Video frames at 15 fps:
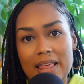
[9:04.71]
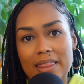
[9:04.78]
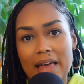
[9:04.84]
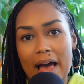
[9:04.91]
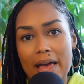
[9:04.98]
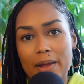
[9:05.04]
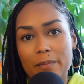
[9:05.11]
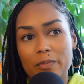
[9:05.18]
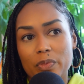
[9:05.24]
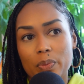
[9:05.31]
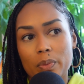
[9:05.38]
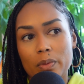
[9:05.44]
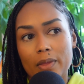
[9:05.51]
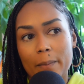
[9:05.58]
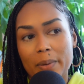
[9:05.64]
that
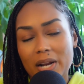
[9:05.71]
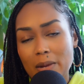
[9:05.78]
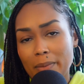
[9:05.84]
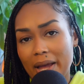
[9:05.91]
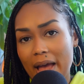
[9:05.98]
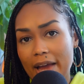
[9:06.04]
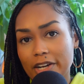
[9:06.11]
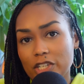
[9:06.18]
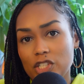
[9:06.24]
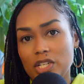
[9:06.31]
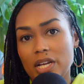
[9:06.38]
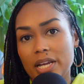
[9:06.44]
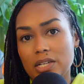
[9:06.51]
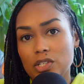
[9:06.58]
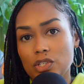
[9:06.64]
putting my energy
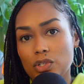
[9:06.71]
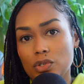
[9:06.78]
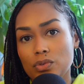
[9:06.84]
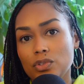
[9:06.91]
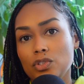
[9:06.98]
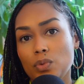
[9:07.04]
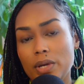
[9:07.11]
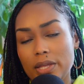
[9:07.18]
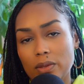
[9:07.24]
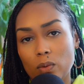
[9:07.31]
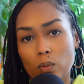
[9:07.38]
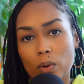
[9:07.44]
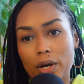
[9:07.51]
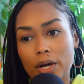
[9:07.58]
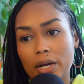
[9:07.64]
into doing the
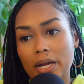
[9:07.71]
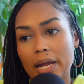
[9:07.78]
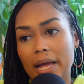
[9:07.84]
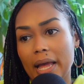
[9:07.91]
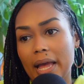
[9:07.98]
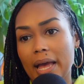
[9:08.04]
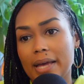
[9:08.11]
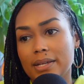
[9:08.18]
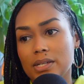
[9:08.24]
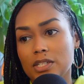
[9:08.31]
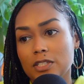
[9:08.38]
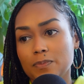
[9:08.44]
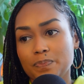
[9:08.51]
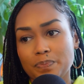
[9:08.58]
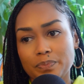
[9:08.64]
work,
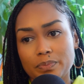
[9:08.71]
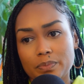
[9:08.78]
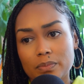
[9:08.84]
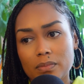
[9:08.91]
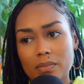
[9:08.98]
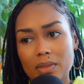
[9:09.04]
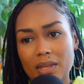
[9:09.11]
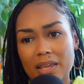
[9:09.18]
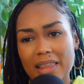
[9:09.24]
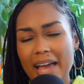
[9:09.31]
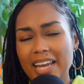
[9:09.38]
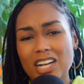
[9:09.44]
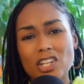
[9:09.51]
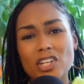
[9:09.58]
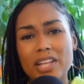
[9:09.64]
and that
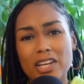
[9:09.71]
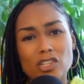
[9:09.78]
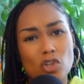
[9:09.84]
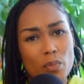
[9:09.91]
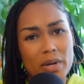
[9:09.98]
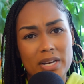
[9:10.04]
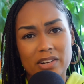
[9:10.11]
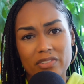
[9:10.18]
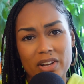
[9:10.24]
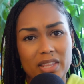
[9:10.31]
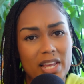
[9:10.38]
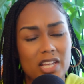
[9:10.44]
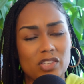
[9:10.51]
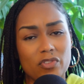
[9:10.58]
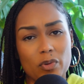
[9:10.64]
can look like so many different
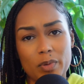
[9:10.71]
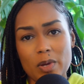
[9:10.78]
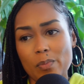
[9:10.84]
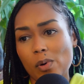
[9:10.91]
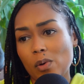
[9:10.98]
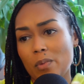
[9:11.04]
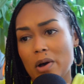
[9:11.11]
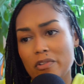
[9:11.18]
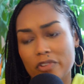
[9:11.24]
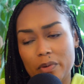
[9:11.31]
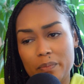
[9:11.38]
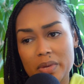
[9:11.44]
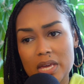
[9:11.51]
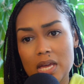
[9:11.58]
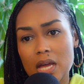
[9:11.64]
things for people, but for
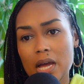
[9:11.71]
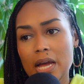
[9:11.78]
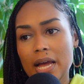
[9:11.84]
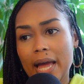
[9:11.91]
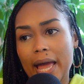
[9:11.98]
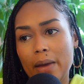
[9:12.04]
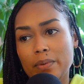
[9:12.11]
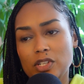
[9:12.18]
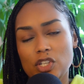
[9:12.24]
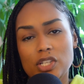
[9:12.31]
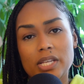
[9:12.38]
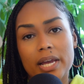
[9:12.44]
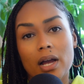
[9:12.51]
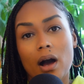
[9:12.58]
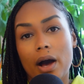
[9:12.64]
me, it was just
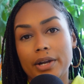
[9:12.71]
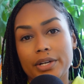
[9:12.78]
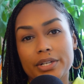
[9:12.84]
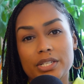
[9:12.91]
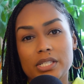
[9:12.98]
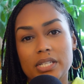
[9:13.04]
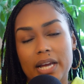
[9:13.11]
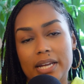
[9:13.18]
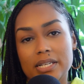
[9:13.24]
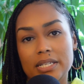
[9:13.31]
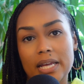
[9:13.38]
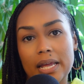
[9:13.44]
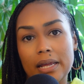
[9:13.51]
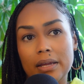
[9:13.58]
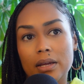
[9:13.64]
like
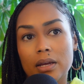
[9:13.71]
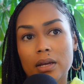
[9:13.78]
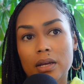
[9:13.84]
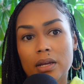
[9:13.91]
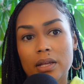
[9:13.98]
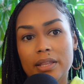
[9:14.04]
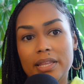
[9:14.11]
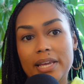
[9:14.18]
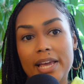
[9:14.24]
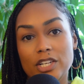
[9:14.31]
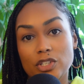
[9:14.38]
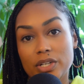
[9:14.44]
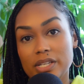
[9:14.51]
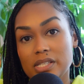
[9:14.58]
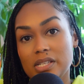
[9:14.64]
understanding the
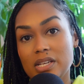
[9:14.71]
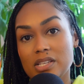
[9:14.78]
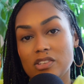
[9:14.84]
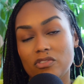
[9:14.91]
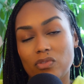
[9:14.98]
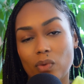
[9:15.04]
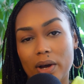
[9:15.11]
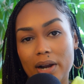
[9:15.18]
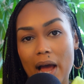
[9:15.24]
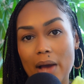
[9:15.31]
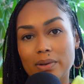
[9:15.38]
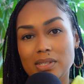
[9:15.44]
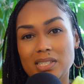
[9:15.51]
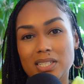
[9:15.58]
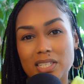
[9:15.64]
intricacies of what I
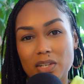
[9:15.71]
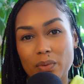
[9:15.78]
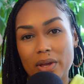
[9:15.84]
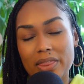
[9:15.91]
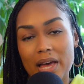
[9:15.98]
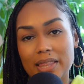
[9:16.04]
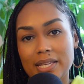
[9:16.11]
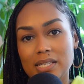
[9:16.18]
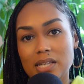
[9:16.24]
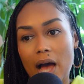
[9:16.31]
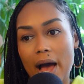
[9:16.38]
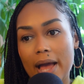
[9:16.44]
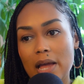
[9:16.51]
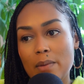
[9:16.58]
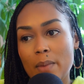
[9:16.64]
was dealing with at the
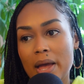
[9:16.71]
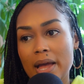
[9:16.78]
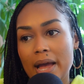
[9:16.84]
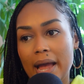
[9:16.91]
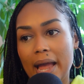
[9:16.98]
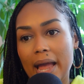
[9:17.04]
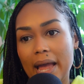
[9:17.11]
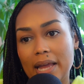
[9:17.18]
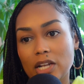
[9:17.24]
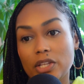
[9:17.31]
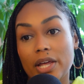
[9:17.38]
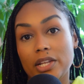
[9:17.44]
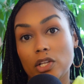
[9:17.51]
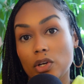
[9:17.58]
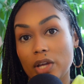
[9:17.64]
time and
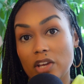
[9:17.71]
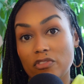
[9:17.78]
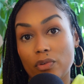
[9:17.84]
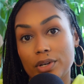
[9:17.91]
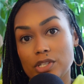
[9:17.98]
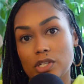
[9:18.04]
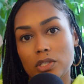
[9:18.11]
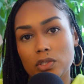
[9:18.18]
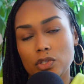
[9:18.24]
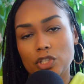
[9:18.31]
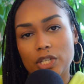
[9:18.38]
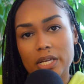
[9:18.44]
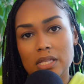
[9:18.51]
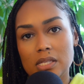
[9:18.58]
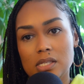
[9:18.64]
then looking for
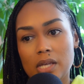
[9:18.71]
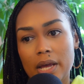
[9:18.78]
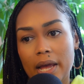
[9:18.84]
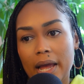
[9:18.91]
solutions.